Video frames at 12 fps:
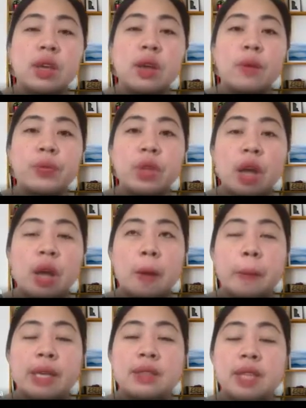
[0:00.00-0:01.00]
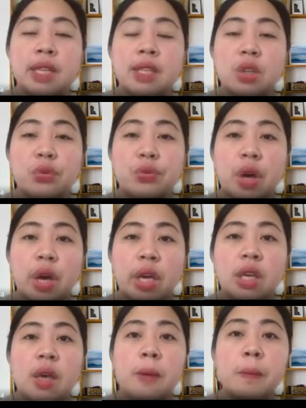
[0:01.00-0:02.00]
identify
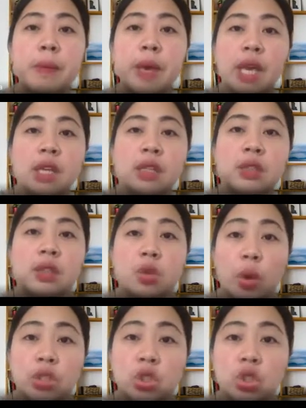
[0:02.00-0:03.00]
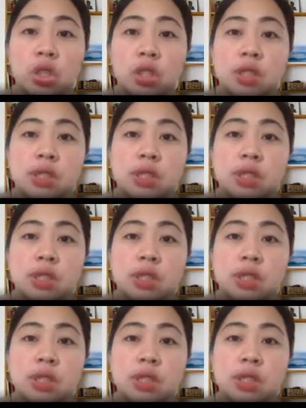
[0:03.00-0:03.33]
main questions